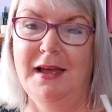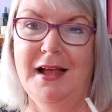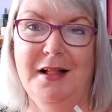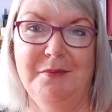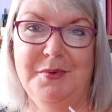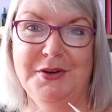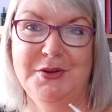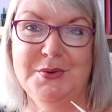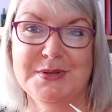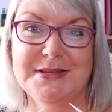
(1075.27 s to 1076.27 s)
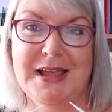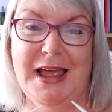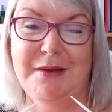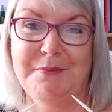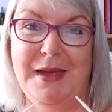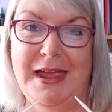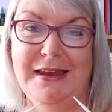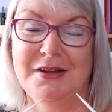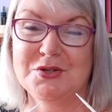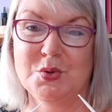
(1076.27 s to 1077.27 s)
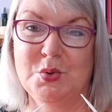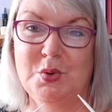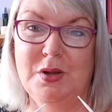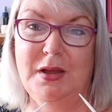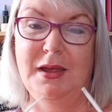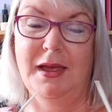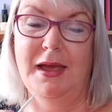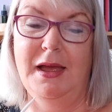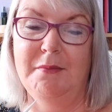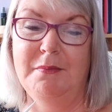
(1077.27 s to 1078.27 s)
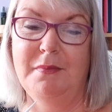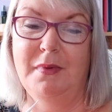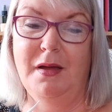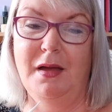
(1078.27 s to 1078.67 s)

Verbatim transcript: help reduce hand pain at all um,